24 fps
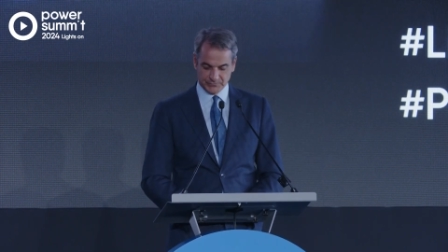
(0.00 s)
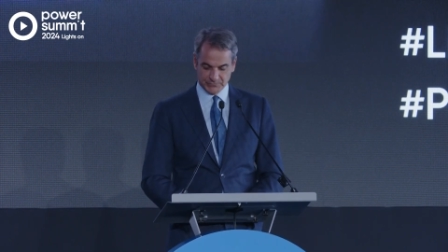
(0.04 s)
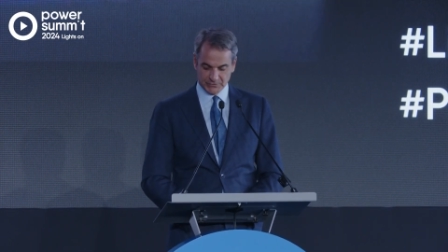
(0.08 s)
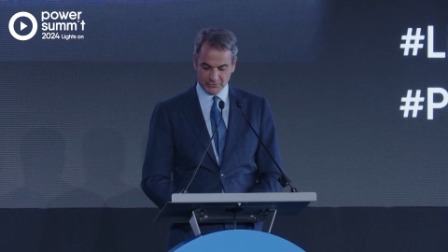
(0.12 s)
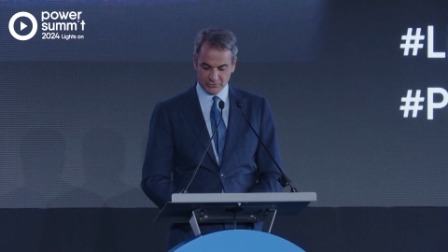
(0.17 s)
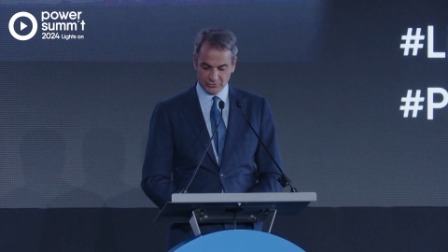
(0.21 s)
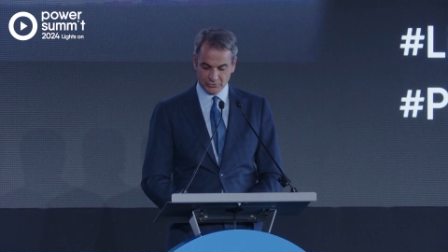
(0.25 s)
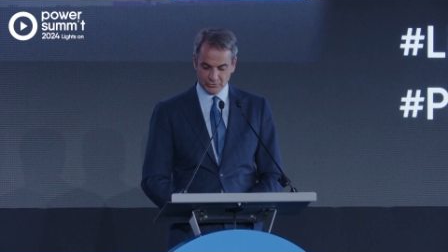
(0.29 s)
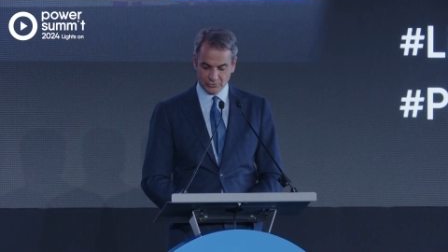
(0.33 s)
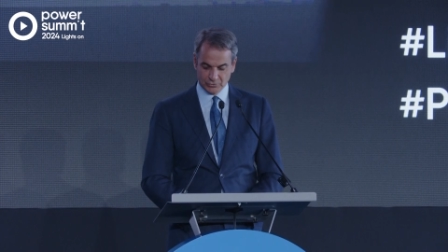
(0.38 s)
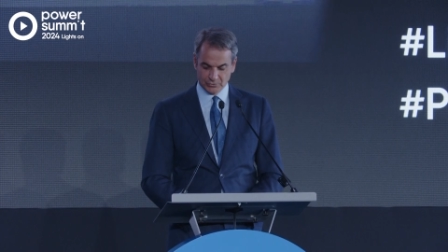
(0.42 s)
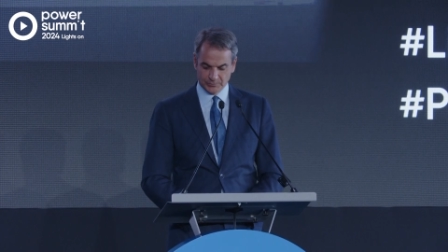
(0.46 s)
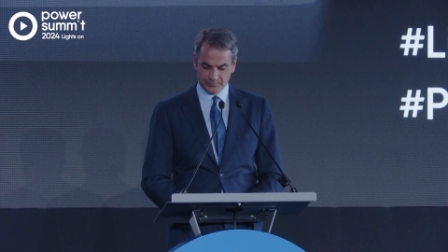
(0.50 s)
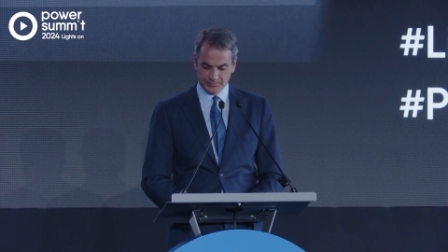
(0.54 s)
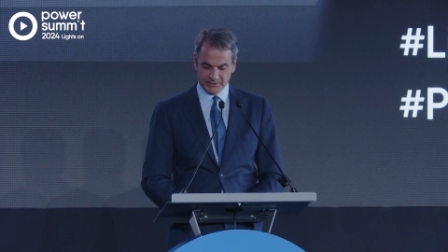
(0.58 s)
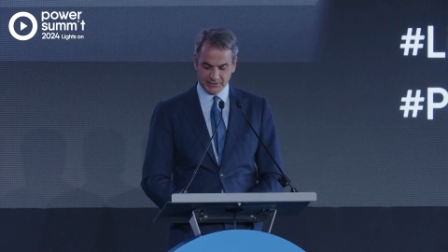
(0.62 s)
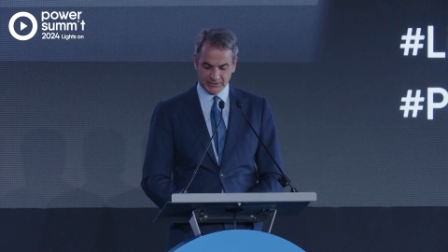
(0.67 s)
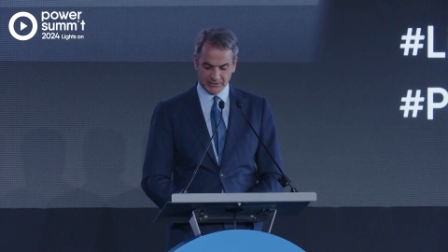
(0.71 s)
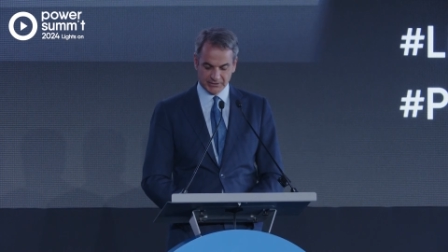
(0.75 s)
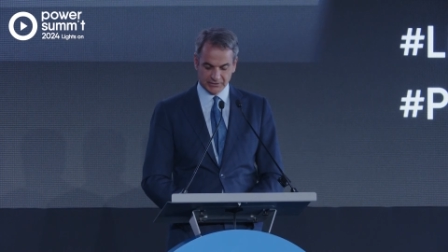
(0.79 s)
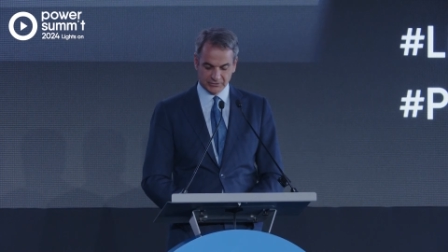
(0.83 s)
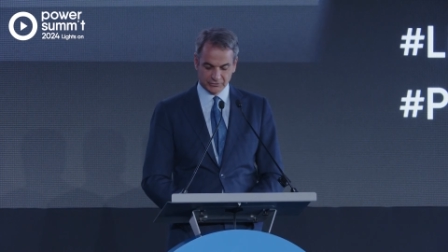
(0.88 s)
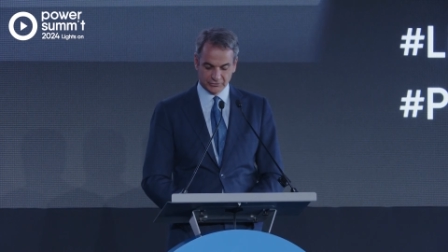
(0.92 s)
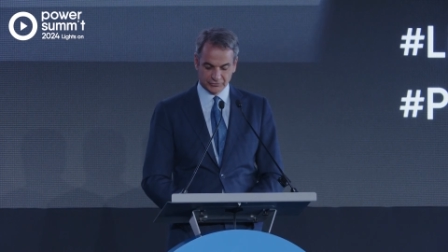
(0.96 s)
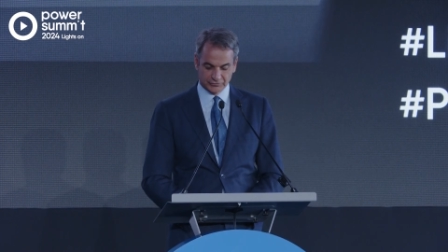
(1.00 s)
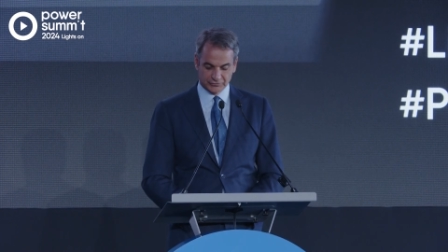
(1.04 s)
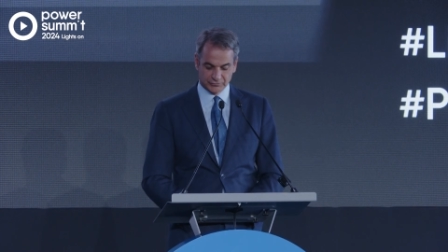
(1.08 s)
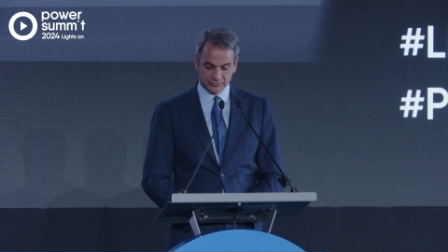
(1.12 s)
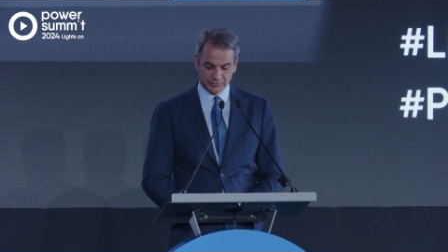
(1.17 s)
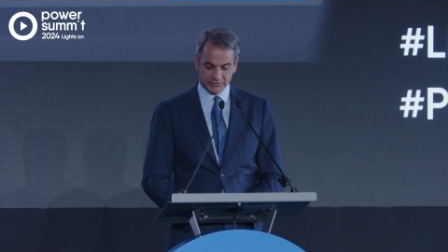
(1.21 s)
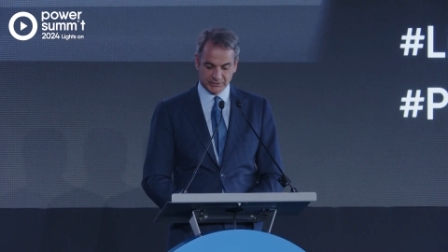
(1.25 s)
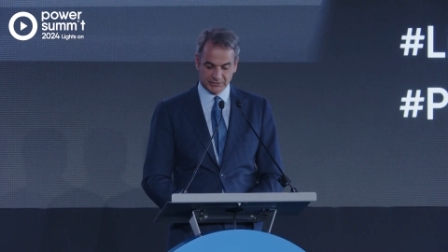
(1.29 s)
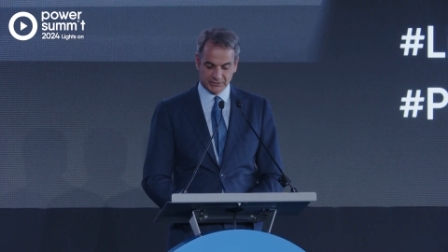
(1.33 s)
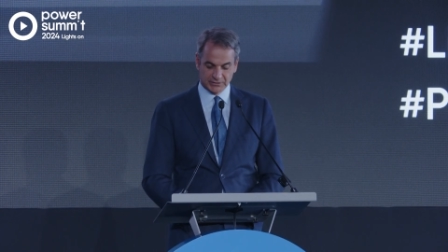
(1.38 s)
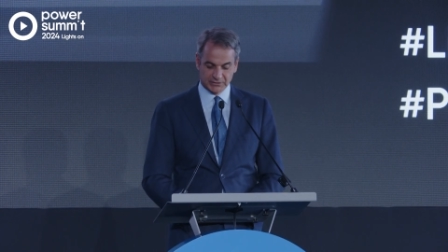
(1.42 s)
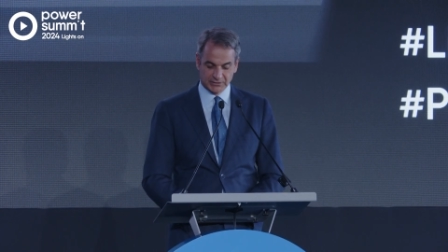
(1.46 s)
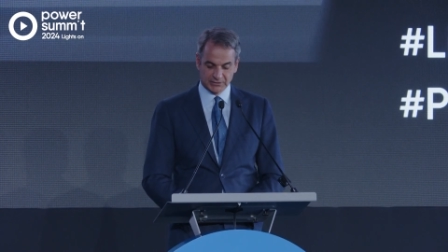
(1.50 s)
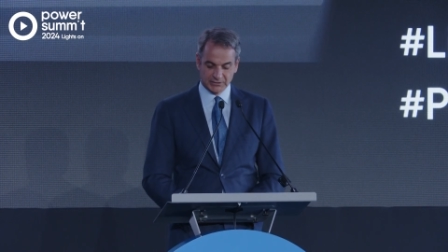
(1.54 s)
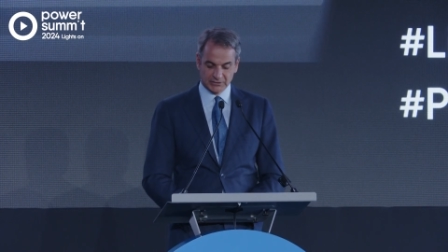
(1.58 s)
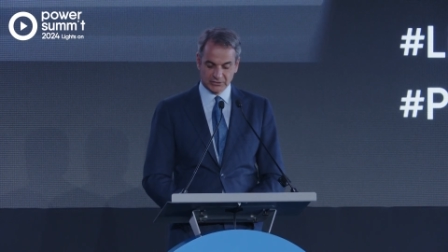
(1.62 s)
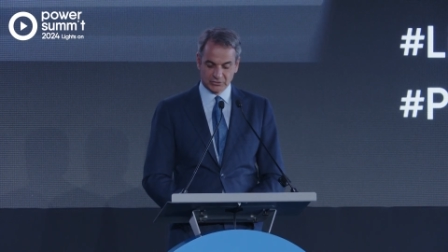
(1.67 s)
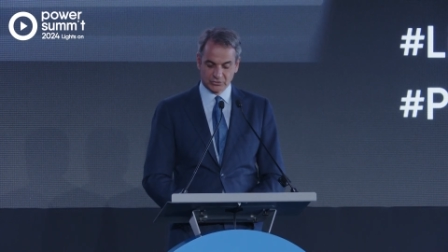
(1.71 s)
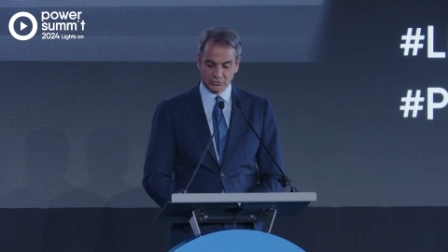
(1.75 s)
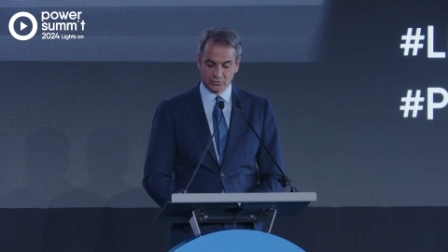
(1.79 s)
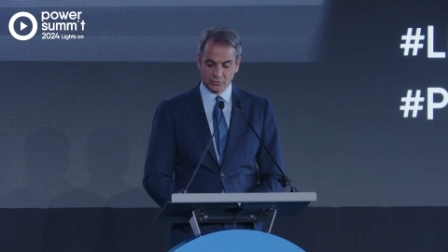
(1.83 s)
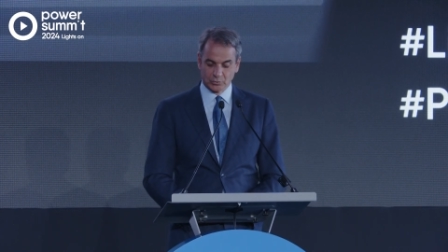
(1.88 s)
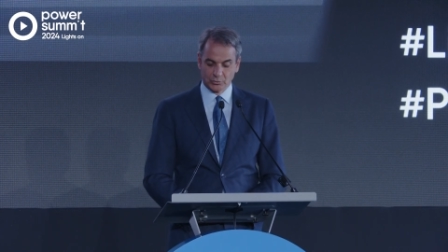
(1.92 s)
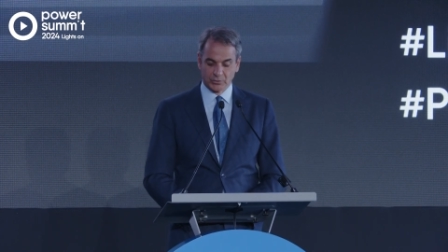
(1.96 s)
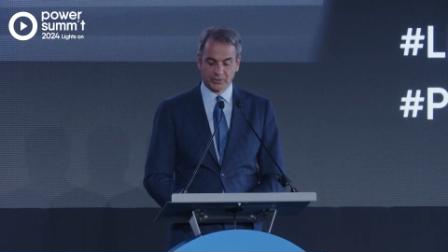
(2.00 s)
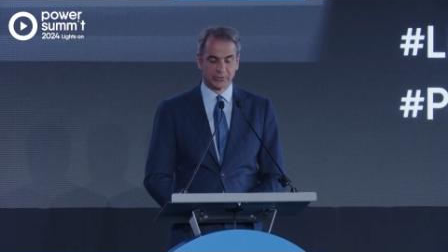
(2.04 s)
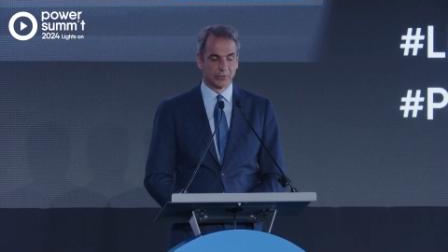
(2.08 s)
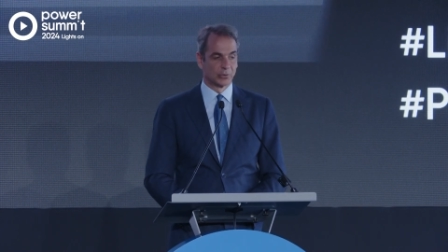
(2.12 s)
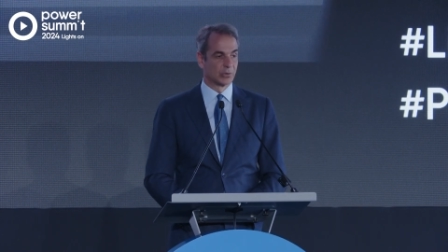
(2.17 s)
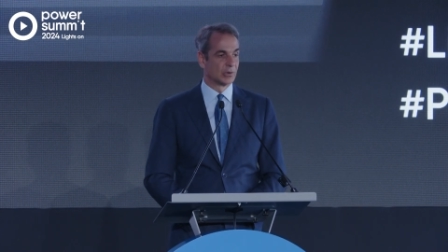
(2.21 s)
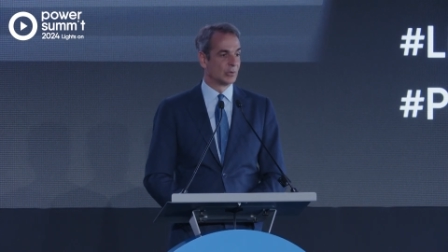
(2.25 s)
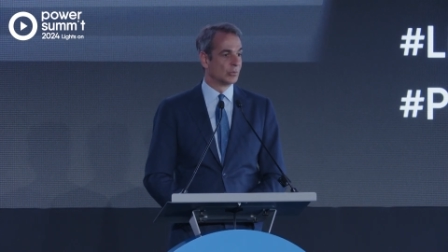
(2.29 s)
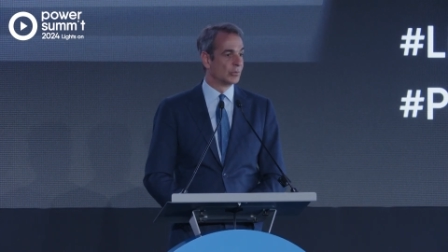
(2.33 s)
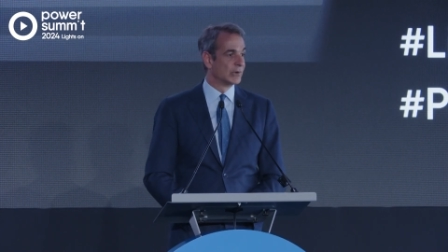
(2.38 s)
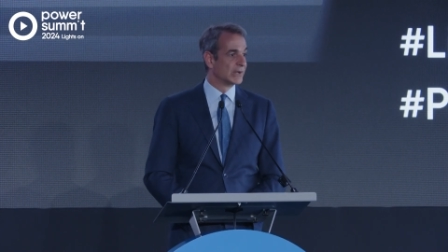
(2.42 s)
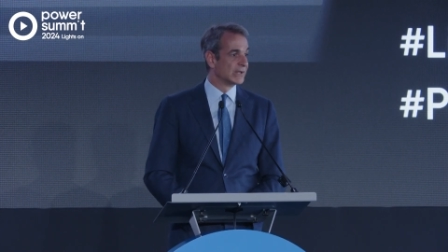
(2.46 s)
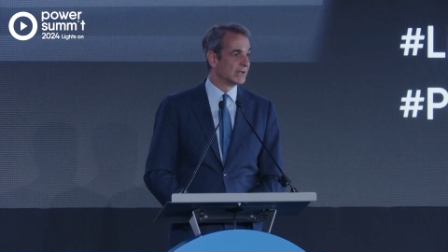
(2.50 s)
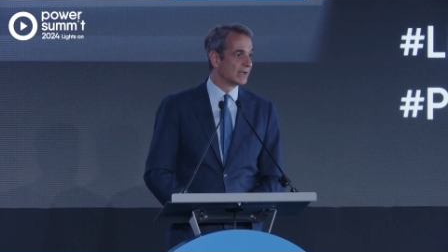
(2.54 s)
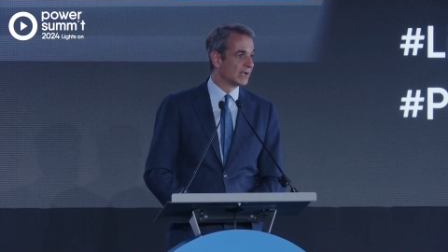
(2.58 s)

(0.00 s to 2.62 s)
European industry to wither away